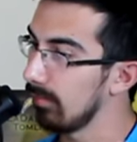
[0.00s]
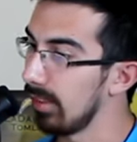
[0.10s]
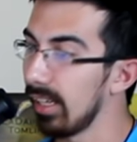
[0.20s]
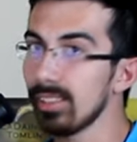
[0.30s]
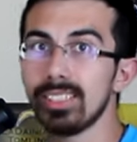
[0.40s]

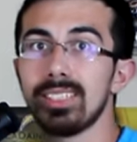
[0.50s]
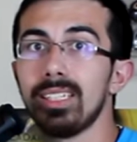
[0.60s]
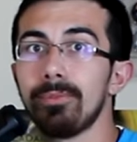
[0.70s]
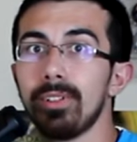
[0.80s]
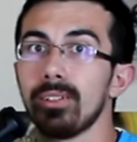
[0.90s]
There's the
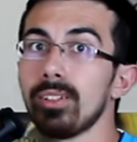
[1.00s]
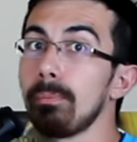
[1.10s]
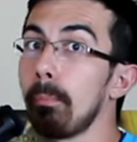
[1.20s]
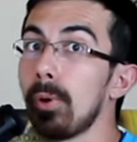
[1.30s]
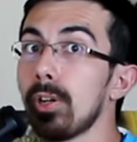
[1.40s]
CFL. They
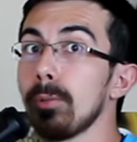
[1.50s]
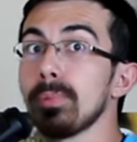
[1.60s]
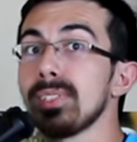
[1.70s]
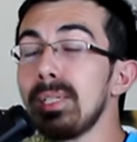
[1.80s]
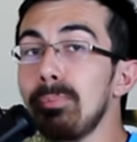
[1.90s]

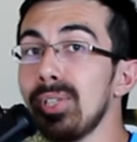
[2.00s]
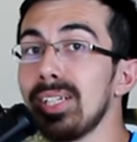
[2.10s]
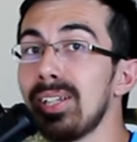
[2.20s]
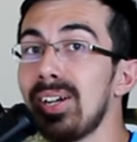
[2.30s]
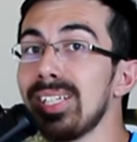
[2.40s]
purposely put
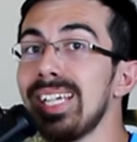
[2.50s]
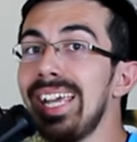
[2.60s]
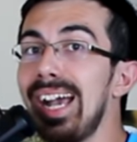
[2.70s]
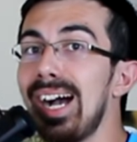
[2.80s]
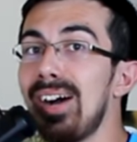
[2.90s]
it on
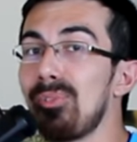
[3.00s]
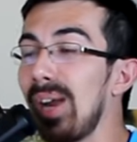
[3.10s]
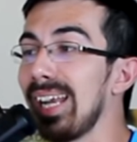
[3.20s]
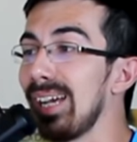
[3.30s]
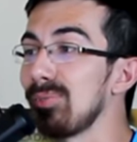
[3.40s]

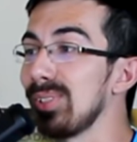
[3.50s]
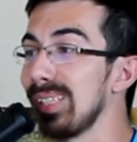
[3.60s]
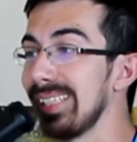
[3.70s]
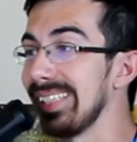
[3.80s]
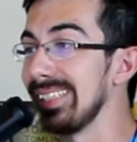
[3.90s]
right after,
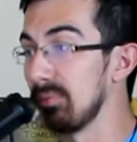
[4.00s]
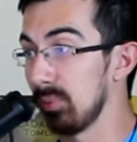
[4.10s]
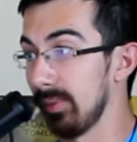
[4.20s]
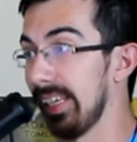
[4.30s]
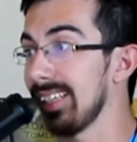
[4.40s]

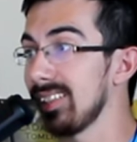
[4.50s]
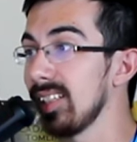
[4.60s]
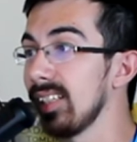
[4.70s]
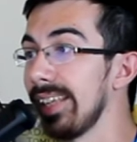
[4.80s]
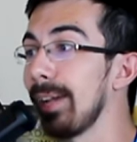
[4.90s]
like I
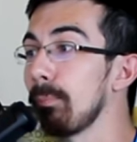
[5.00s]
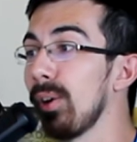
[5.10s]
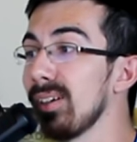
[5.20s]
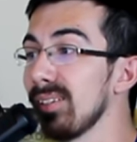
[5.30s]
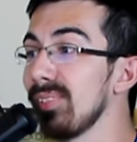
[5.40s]
said, the dead
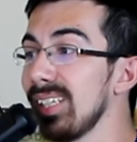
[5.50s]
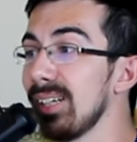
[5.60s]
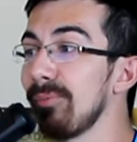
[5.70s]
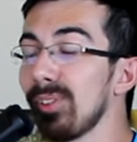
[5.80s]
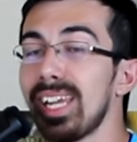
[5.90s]
part of the
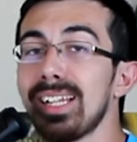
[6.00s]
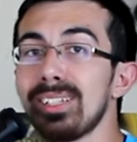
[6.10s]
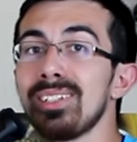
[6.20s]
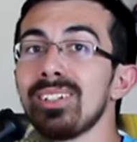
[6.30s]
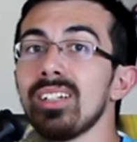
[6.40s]
NFL
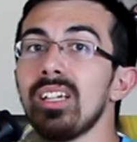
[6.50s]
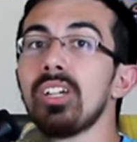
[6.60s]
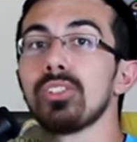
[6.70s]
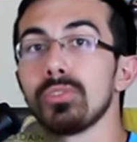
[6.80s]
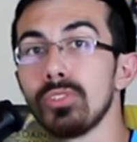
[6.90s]
calendar,
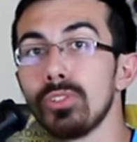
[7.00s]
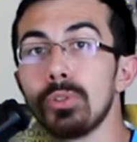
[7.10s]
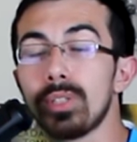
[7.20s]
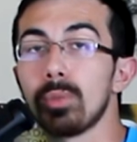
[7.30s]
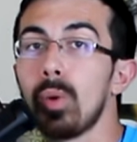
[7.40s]
so
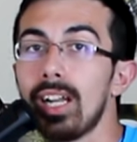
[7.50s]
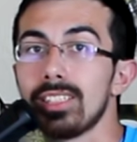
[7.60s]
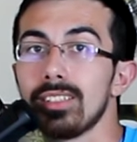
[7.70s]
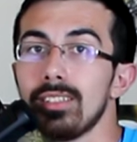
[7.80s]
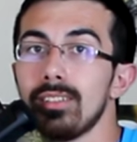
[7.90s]
you can
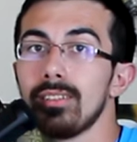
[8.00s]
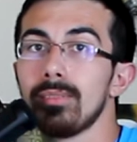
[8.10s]
watch it.